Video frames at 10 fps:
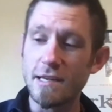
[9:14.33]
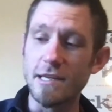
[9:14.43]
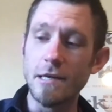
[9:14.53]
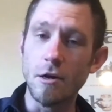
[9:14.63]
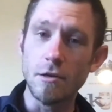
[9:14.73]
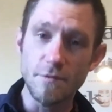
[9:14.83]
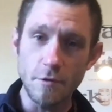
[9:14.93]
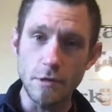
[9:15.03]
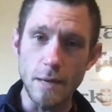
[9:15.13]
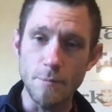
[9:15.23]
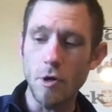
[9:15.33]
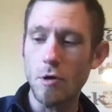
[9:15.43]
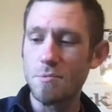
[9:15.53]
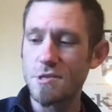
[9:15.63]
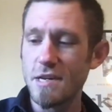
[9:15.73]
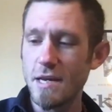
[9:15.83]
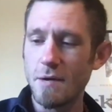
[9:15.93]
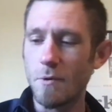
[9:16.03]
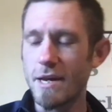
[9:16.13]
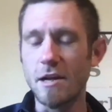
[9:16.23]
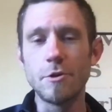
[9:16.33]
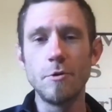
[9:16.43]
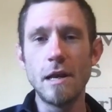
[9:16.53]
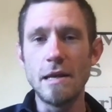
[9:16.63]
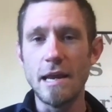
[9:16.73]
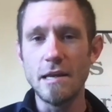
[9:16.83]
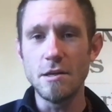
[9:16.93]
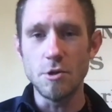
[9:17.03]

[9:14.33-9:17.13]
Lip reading: get all of your light bulbs included in